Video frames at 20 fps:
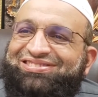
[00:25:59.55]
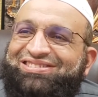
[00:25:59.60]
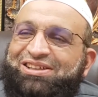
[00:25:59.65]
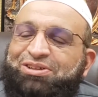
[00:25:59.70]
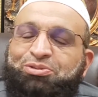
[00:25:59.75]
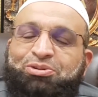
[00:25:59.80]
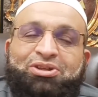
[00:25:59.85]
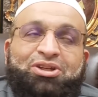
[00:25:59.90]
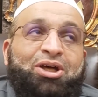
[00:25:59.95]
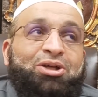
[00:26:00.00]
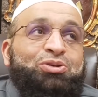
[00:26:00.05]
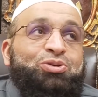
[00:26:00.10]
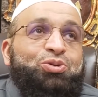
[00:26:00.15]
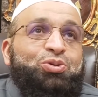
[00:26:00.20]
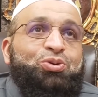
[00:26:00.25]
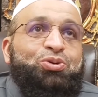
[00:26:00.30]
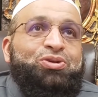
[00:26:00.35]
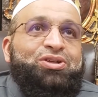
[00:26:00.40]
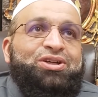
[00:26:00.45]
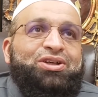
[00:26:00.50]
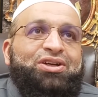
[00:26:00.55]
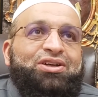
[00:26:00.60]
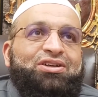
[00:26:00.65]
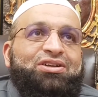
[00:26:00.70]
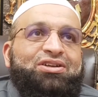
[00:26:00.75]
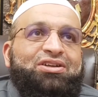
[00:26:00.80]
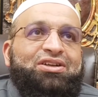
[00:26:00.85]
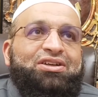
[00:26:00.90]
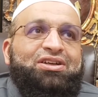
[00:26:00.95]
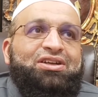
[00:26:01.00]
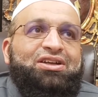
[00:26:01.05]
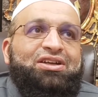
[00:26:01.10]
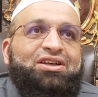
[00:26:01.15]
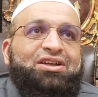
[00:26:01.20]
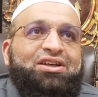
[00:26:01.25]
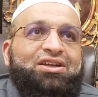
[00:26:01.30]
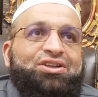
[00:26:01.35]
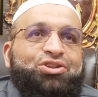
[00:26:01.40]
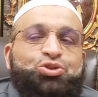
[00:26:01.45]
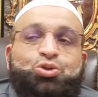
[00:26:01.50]
They will not know their
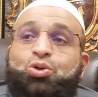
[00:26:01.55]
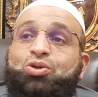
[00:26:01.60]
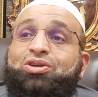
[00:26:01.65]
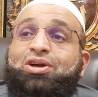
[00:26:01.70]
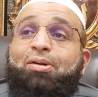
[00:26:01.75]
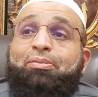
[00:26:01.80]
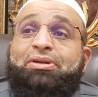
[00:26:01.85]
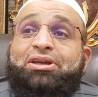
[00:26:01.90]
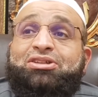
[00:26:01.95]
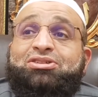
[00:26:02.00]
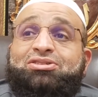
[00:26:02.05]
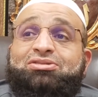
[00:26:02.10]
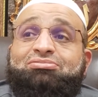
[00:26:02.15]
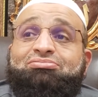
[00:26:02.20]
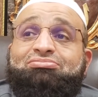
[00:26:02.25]
shortcomings.